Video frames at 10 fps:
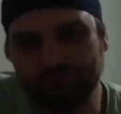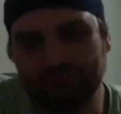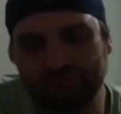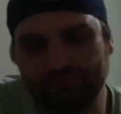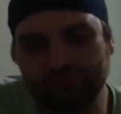
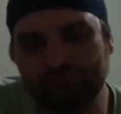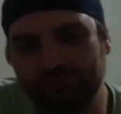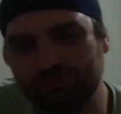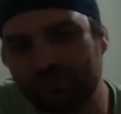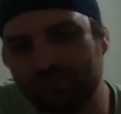Mm-hmm.
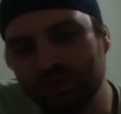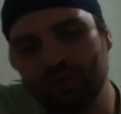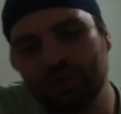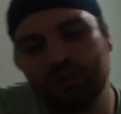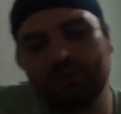
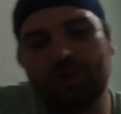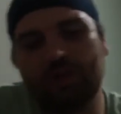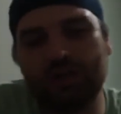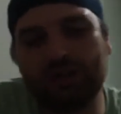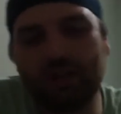
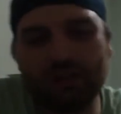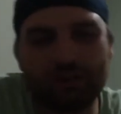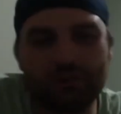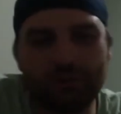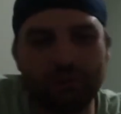Well,
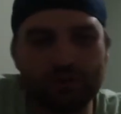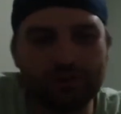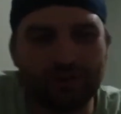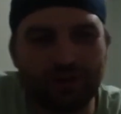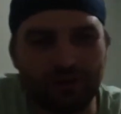I look
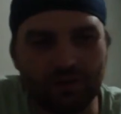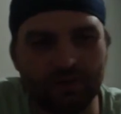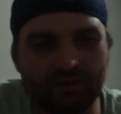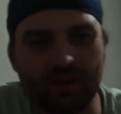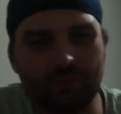forward to
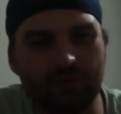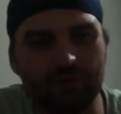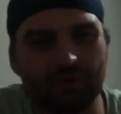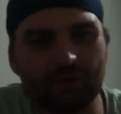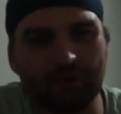this
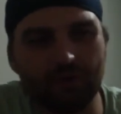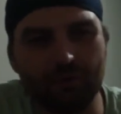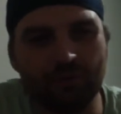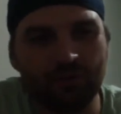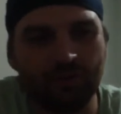game, even
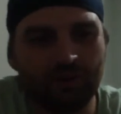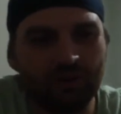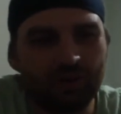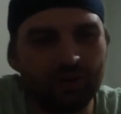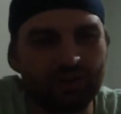though
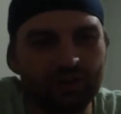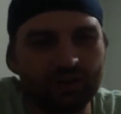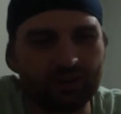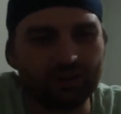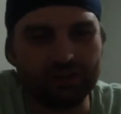
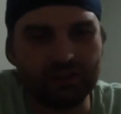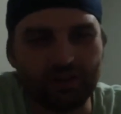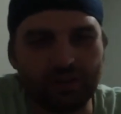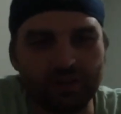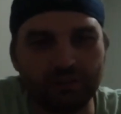
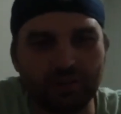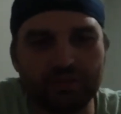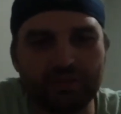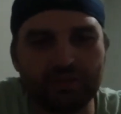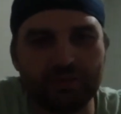I hate
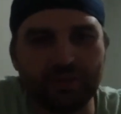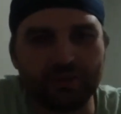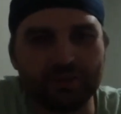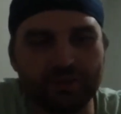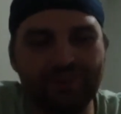both teams,
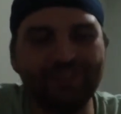actually.